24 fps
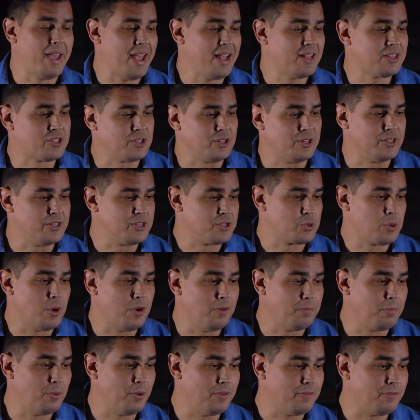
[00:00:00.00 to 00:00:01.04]
answer is
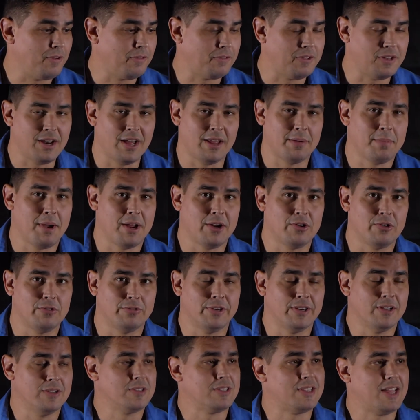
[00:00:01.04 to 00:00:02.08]
twelve point five nine
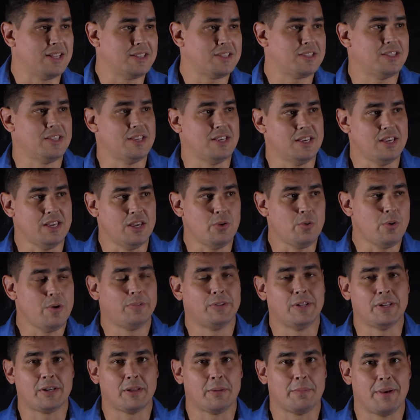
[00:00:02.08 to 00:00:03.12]
microfarads. That's the
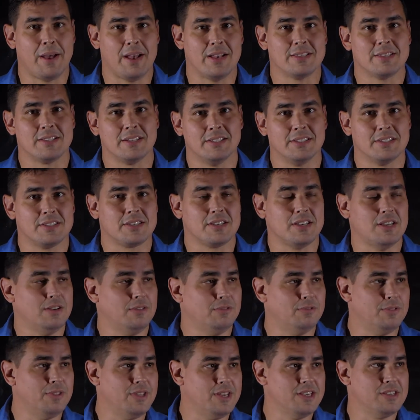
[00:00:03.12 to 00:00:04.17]
equivalent capacitance
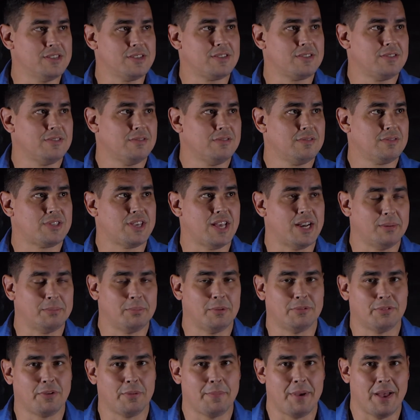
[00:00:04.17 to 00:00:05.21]
of this setup
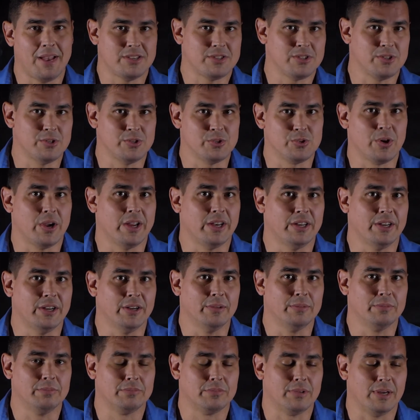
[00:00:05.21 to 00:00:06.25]
of capacitors right here,
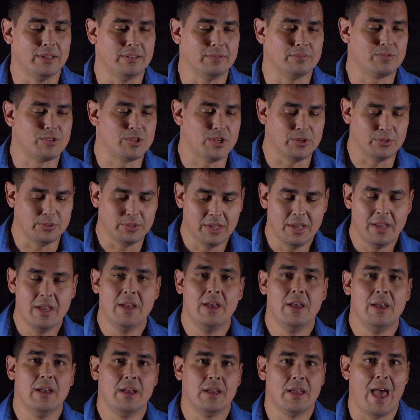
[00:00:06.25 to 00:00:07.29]
right? So
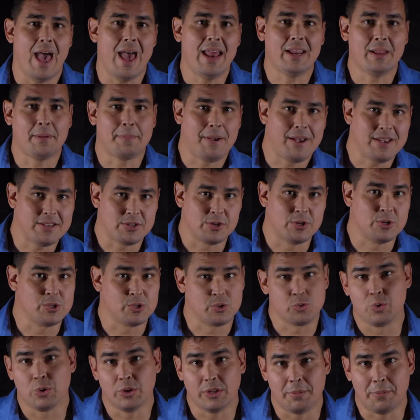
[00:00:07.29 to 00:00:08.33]
adding capacitors
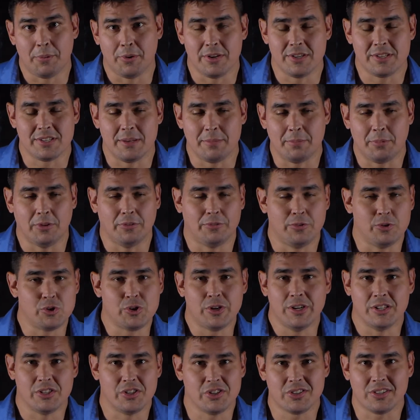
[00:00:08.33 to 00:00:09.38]
is really pretty simple. If you
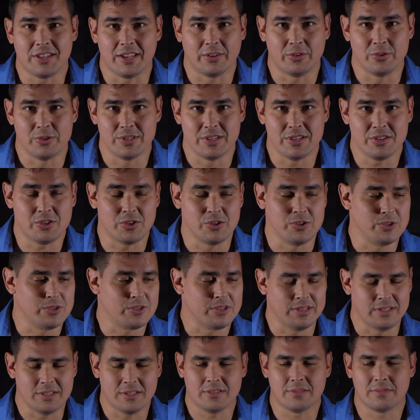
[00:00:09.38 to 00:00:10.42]
treat it just like resistors,
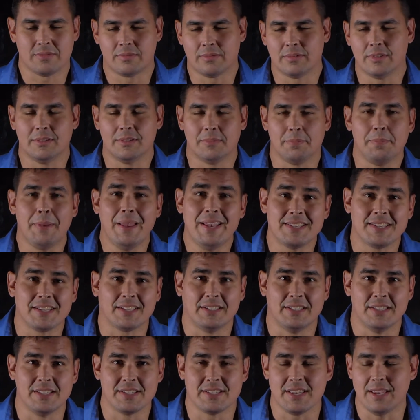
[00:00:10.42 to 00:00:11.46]
it's
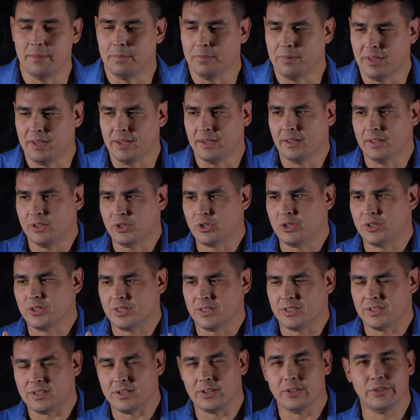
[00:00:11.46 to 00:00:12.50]
basically the same thing. It's just
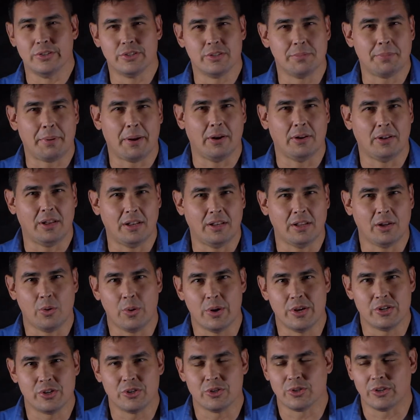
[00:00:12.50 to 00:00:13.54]
the series and parallel
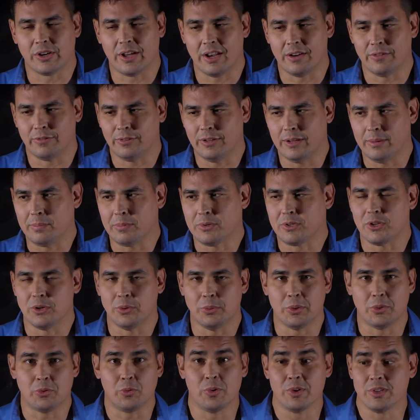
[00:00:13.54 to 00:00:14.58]
equations are kind of flipped. So
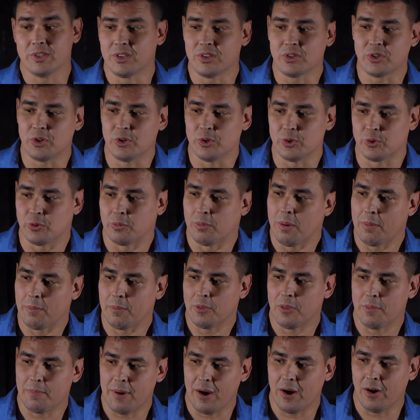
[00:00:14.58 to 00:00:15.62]
with the resistors, remember
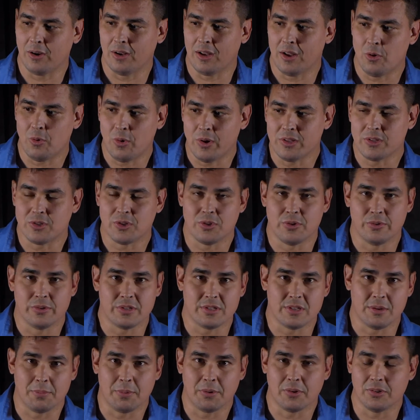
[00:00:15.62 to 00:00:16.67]
the parallel ones are the
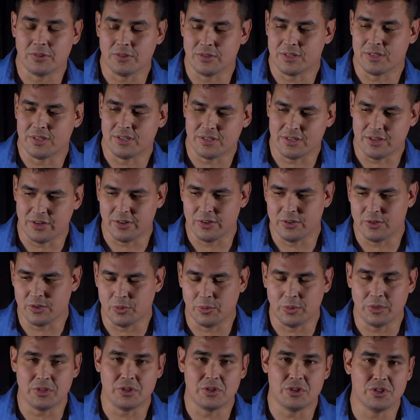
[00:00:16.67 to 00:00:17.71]
reciprocals and the series are the
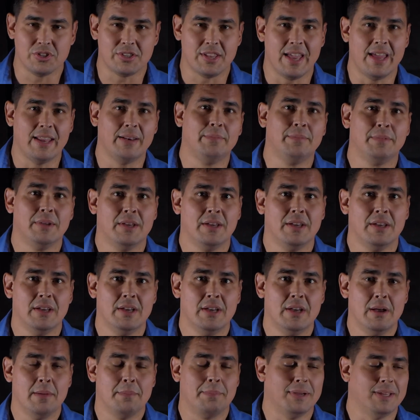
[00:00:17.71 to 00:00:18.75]
ones you just add.
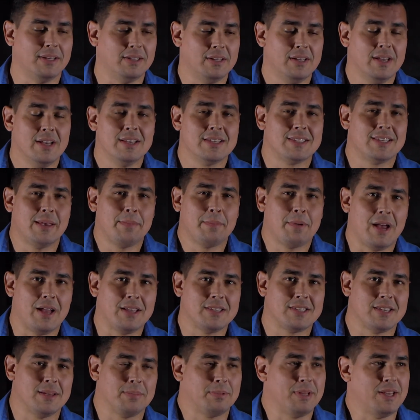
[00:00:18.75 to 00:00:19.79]
But same
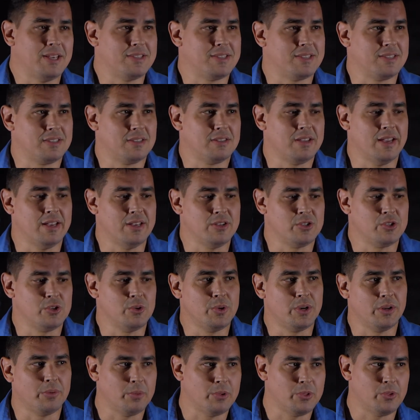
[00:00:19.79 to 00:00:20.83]
concept as, as
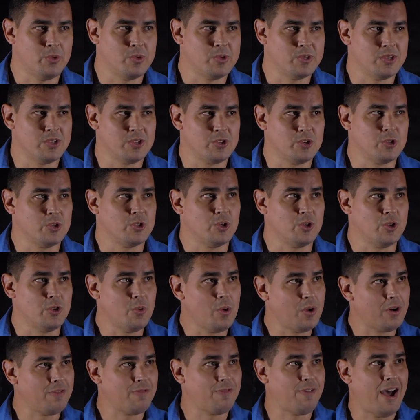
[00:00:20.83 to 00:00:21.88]
doing it with the resistor. So you
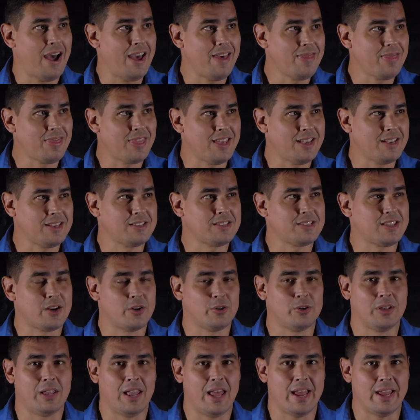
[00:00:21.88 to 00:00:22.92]
want to find things that
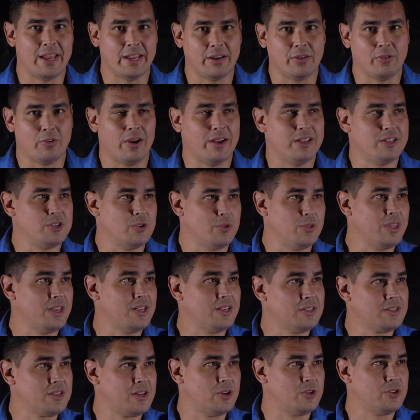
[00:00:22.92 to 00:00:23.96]
are like, right? So
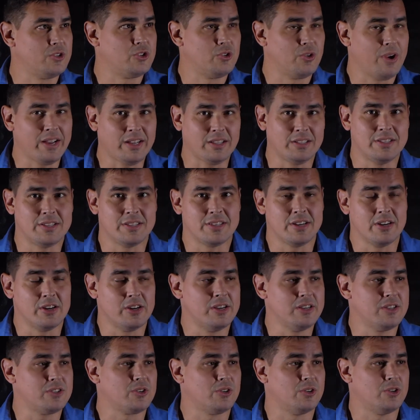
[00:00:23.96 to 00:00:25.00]
things that are directly
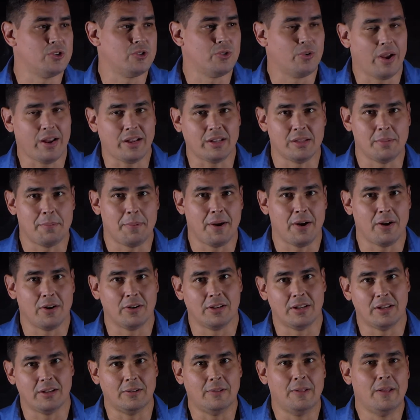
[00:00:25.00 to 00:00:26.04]
series or directly
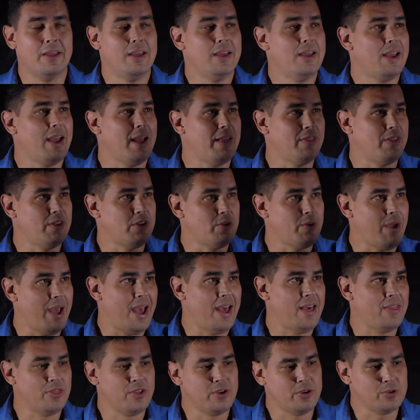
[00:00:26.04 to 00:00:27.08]
parallel, and then you
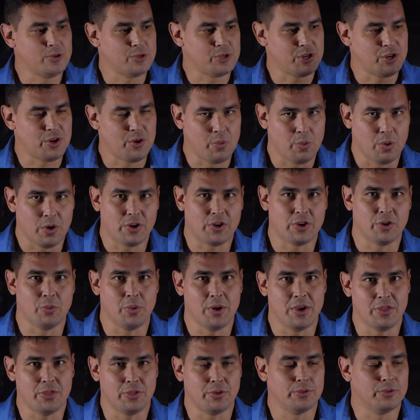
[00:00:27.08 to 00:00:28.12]
add those and you work your
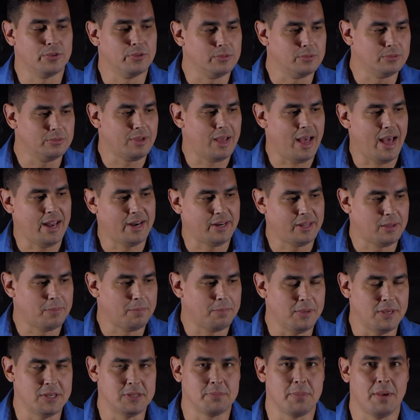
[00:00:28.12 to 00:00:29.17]
way through adding them
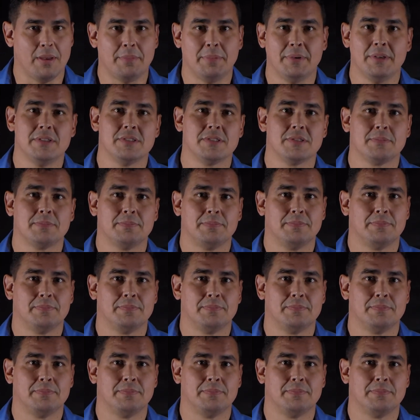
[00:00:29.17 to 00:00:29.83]
piece by piece.